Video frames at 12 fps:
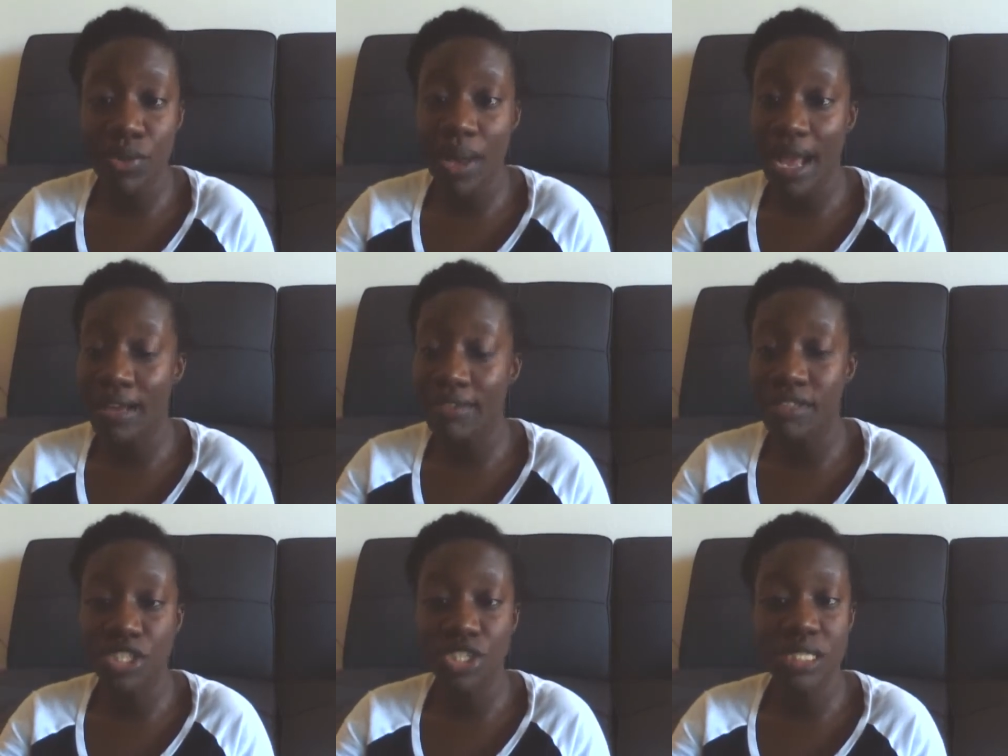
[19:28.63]
You
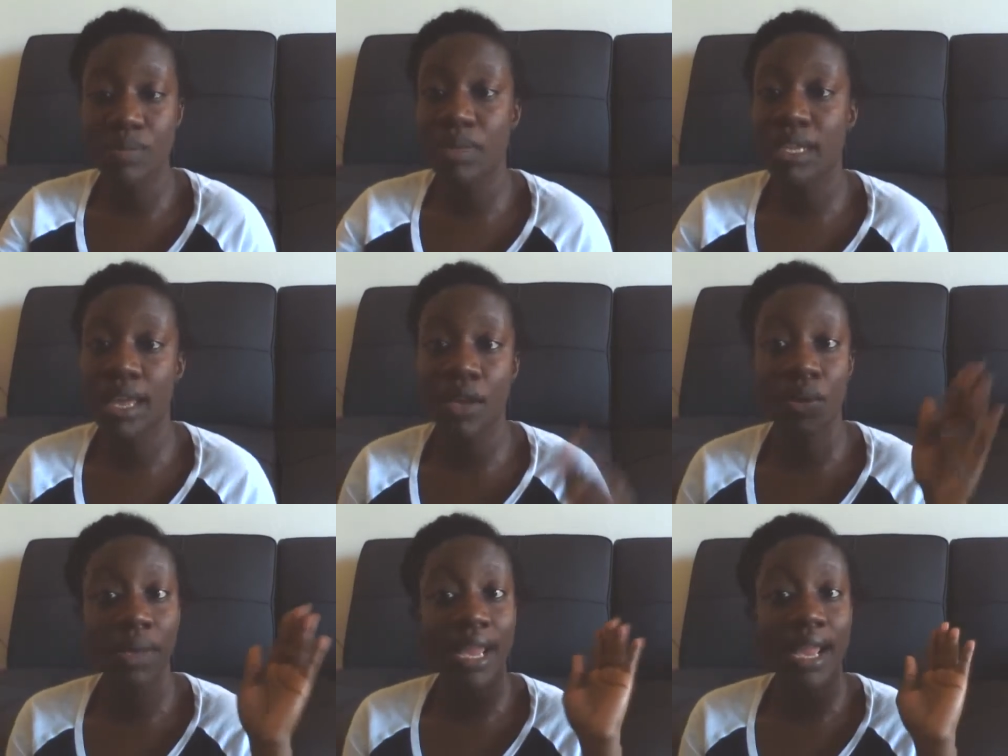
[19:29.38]
have to just be
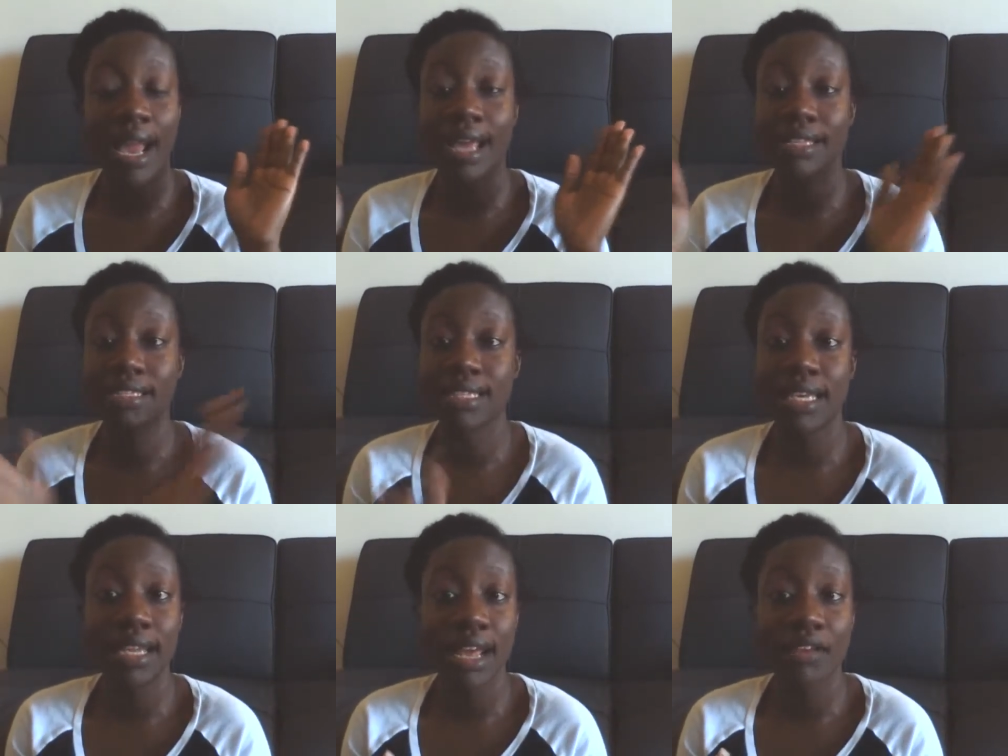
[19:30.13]
like, okay, I
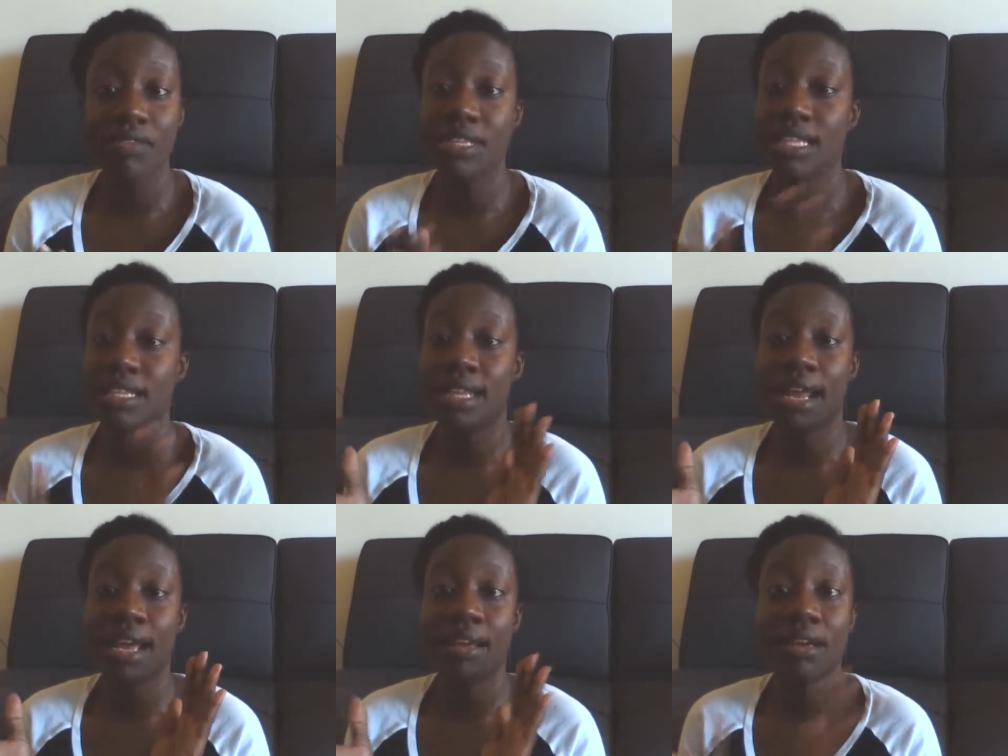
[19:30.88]
did everything
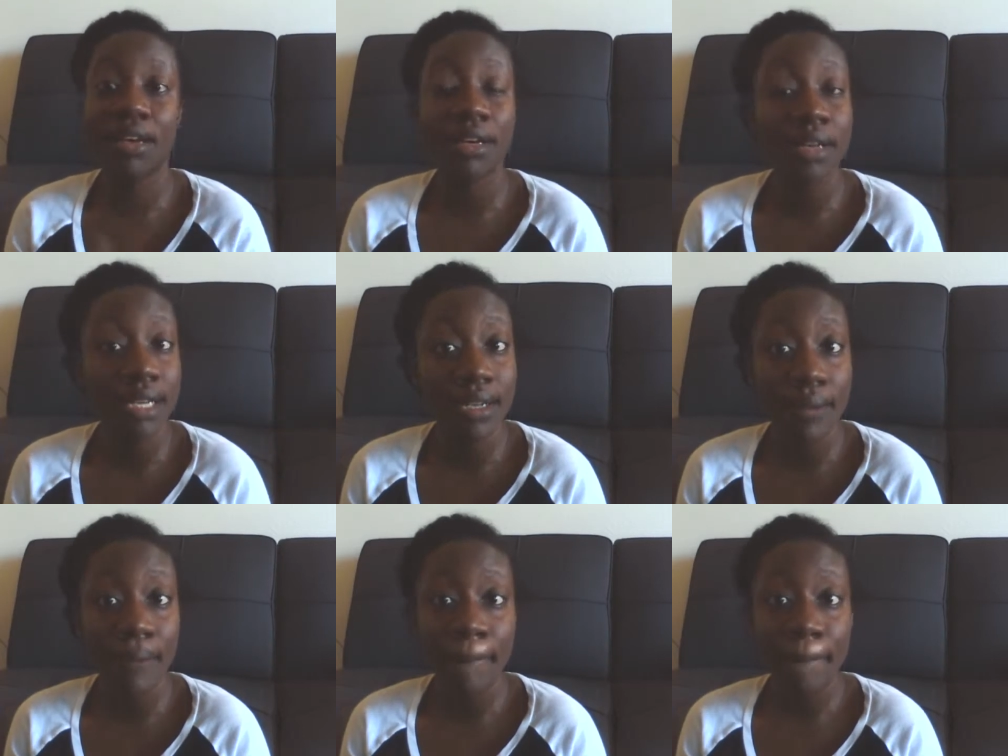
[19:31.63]
that I could,